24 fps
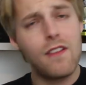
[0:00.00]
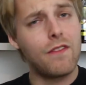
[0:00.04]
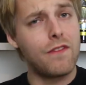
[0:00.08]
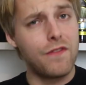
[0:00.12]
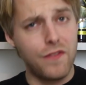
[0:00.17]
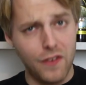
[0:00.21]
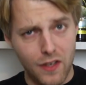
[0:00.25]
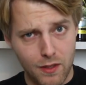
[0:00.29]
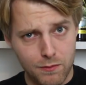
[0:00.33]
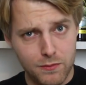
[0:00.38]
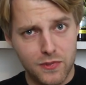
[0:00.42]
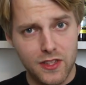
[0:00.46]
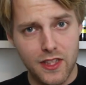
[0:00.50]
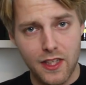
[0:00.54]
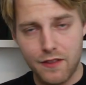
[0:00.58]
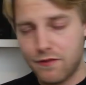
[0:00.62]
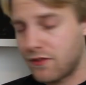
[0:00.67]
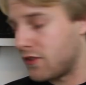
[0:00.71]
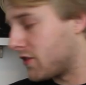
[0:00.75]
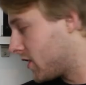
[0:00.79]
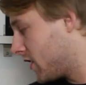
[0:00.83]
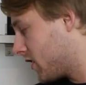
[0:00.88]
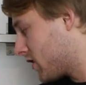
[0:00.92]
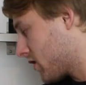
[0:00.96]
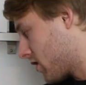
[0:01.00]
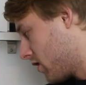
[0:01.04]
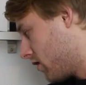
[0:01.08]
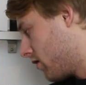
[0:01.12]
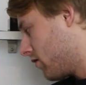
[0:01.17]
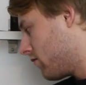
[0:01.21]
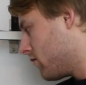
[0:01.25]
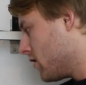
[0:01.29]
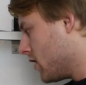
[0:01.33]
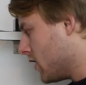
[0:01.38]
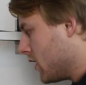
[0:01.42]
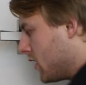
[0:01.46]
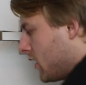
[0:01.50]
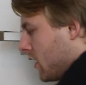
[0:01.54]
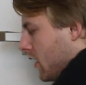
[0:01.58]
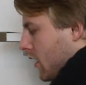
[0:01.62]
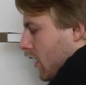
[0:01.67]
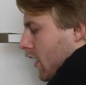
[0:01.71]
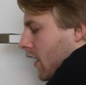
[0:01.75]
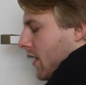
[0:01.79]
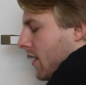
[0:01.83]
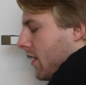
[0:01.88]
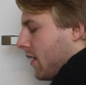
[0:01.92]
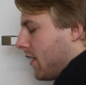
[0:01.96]
from San Francisco,
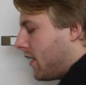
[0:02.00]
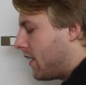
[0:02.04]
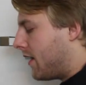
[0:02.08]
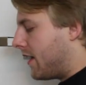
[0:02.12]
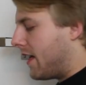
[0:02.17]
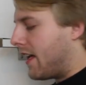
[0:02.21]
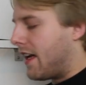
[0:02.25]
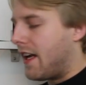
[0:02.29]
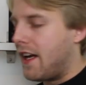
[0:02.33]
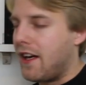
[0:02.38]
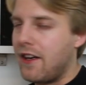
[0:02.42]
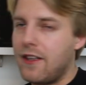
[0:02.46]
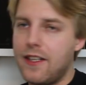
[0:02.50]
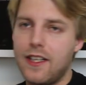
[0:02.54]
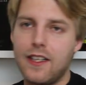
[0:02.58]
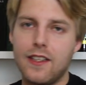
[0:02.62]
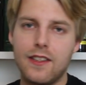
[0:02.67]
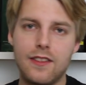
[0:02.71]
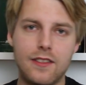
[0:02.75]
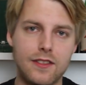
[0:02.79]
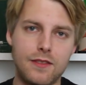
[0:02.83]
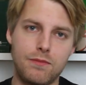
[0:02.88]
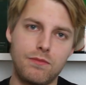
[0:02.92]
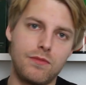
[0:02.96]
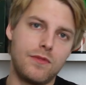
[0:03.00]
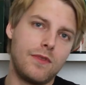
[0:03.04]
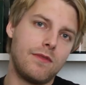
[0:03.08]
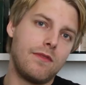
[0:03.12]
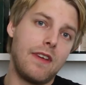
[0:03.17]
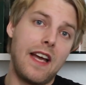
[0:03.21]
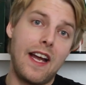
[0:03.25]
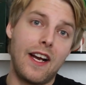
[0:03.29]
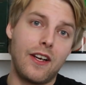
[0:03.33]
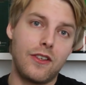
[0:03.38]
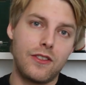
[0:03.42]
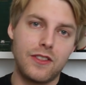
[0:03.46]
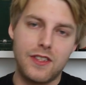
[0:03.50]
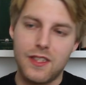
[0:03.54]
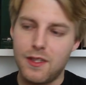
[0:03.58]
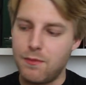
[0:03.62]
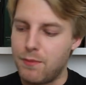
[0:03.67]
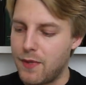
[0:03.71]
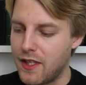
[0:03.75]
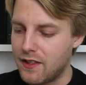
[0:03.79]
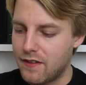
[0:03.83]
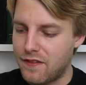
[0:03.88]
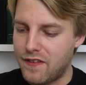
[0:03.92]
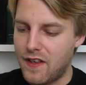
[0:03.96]
uh, that area. Anchor
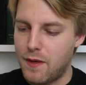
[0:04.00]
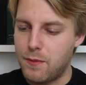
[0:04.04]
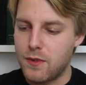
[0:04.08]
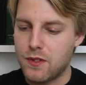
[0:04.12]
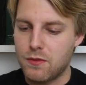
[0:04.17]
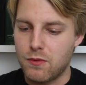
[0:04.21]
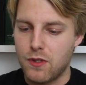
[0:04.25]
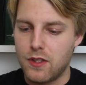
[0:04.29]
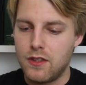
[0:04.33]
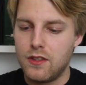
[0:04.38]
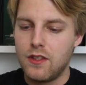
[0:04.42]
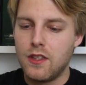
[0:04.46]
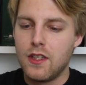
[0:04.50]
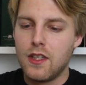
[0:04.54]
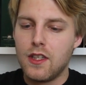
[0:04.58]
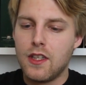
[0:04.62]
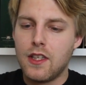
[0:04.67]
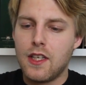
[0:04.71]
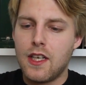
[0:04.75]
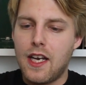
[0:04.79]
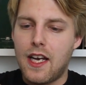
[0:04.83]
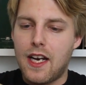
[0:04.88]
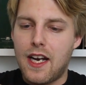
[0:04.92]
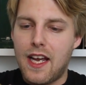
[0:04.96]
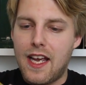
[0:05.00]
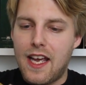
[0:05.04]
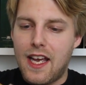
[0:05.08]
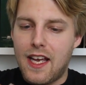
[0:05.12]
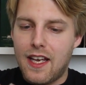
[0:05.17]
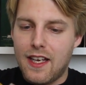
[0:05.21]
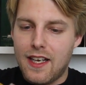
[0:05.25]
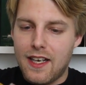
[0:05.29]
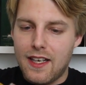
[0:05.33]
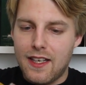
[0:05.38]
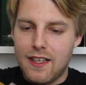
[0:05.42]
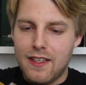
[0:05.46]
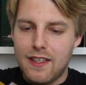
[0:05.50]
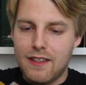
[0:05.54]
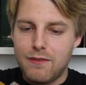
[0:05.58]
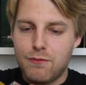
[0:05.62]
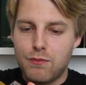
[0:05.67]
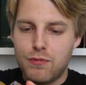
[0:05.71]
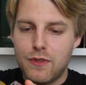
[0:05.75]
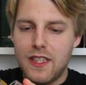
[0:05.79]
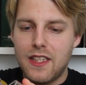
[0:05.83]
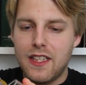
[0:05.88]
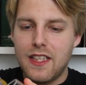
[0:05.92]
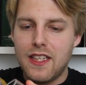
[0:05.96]
Steam being the famous one. And I,
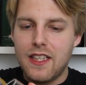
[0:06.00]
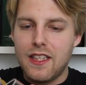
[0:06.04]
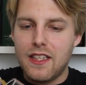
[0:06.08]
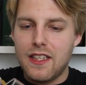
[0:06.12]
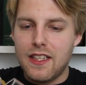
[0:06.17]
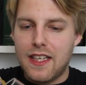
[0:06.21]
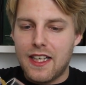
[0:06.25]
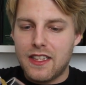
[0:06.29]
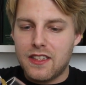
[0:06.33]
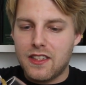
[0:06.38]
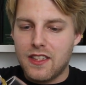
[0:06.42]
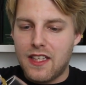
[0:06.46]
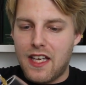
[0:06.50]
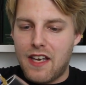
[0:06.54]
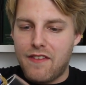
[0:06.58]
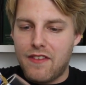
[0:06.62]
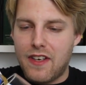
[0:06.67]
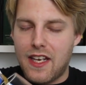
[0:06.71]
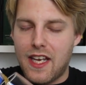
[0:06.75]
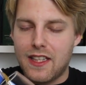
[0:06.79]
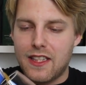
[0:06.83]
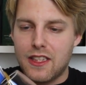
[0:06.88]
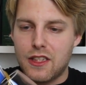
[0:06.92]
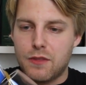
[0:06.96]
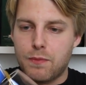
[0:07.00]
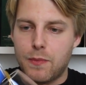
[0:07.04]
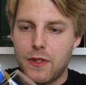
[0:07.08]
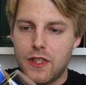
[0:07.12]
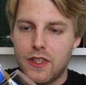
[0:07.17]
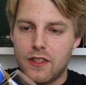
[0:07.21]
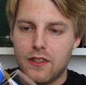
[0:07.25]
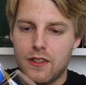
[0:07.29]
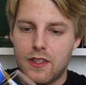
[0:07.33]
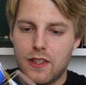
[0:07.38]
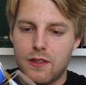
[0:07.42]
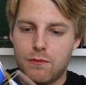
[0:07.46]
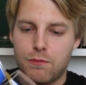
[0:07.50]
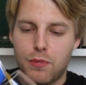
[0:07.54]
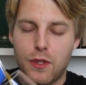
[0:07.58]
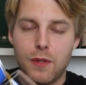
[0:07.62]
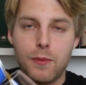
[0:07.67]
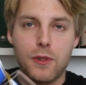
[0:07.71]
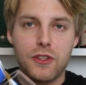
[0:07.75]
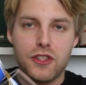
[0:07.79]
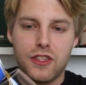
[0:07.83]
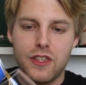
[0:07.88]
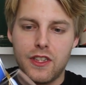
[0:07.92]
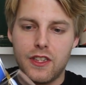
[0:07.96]
I really, actually, haven't had this beer in
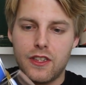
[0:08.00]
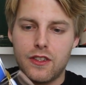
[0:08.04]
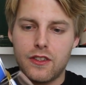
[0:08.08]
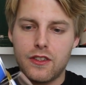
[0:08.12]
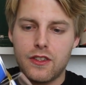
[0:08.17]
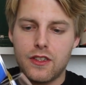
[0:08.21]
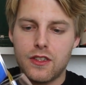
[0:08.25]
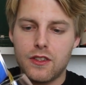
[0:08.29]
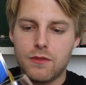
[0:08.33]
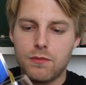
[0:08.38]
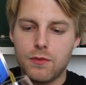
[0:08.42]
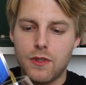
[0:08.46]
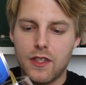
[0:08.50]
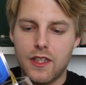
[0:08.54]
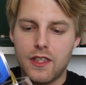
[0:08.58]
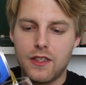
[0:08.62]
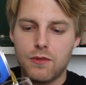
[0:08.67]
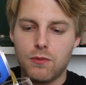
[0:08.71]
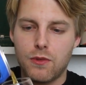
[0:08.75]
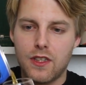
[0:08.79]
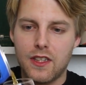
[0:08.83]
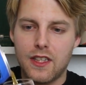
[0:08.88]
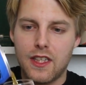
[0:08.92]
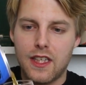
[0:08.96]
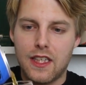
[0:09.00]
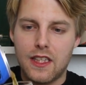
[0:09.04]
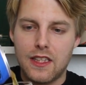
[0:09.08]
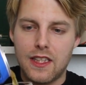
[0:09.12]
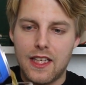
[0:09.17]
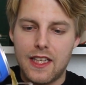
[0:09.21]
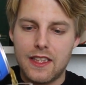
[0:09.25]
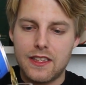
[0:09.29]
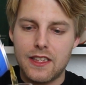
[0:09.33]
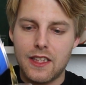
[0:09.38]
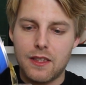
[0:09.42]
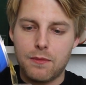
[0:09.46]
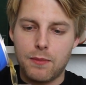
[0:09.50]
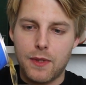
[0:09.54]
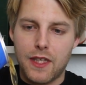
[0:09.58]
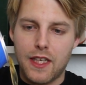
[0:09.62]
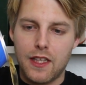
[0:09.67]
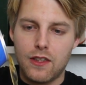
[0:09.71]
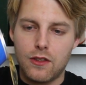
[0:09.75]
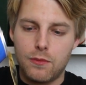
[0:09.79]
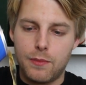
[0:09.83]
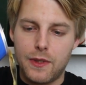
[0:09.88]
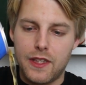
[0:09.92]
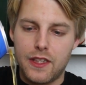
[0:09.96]
pretty much years, but it's one of the classic
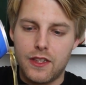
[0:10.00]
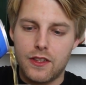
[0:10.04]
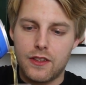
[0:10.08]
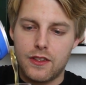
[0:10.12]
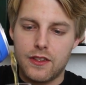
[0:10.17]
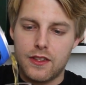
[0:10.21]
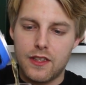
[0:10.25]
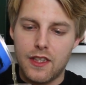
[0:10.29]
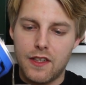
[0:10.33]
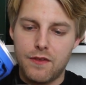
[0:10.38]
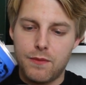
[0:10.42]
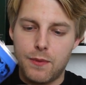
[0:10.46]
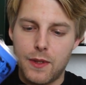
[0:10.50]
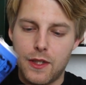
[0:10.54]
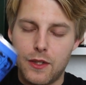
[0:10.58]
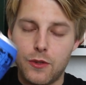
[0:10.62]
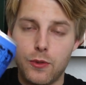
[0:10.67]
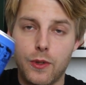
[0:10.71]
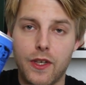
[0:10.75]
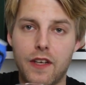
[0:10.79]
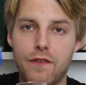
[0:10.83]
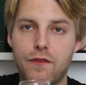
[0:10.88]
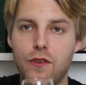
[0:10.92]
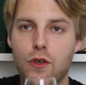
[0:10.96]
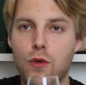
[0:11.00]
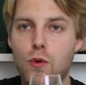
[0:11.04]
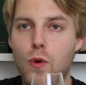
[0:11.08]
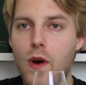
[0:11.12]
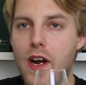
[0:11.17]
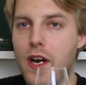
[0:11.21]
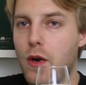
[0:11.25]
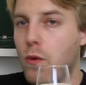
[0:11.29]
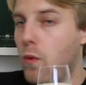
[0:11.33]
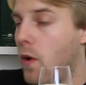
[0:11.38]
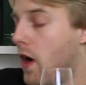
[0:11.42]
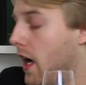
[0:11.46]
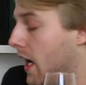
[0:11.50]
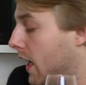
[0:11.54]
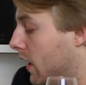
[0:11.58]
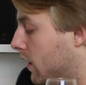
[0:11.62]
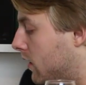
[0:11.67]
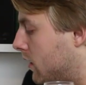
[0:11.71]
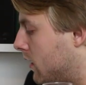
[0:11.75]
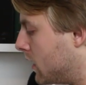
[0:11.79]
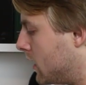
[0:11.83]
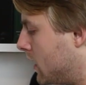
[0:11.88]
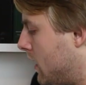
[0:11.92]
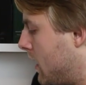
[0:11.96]
Mikkeller beers. They've been doing it for quite a
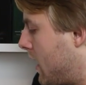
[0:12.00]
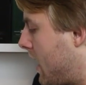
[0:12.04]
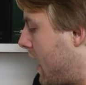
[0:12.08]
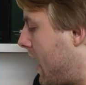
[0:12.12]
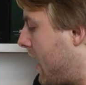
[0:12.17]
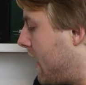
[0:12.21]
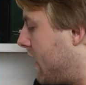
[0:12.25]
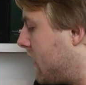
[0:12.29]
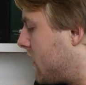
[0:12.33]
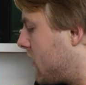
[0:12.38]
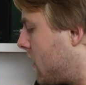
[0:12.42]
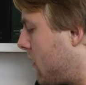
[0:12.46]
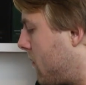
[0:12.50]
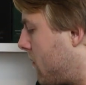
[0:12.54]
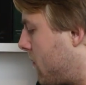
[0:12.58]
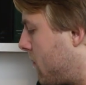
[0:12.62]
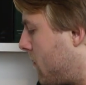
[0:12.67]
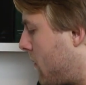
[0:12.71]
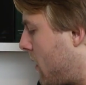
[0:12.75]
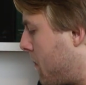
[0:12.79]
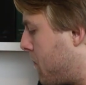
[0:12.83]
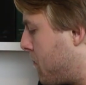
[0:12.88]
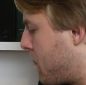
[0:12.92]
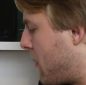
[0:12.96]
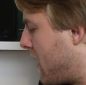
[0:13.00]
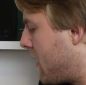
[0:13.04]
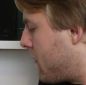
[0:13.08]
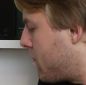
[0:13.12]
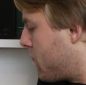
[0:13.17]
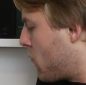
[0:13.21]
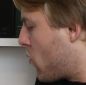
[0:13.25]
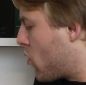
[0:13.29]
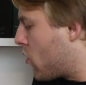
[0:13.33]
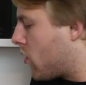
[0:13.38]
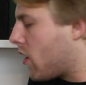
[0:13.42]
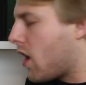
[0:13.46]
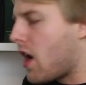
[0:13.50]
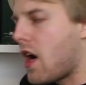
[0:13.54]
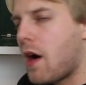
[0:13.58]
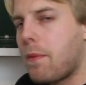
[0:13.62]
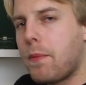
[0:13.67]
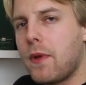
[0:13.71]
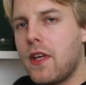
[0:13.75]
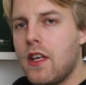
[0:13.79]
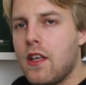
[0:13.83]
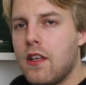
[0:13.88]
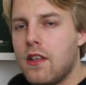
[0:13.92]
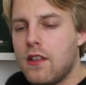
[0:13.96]
while, and it's a bit more
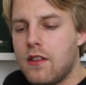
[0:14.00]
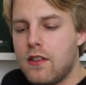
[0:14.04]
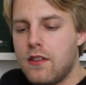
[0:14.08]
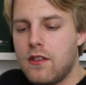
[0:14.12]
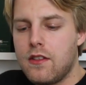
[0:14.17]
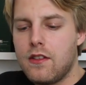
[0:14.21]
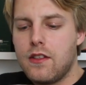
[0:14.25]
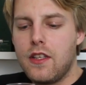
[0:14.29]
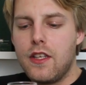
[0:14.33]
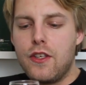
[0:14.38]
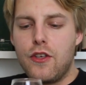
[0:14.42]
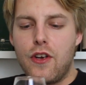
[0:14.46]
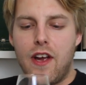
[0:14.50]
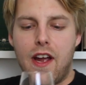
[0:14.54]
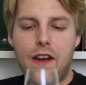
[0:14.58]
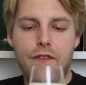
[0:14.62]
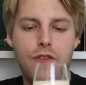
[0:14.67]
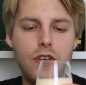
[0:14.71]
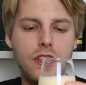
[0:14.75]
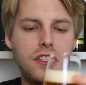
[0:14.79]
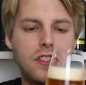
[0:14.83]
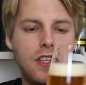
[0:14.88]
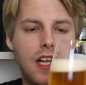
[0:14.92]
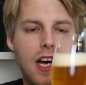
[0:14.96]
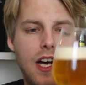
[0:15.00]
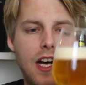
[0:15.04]
hoppy than your average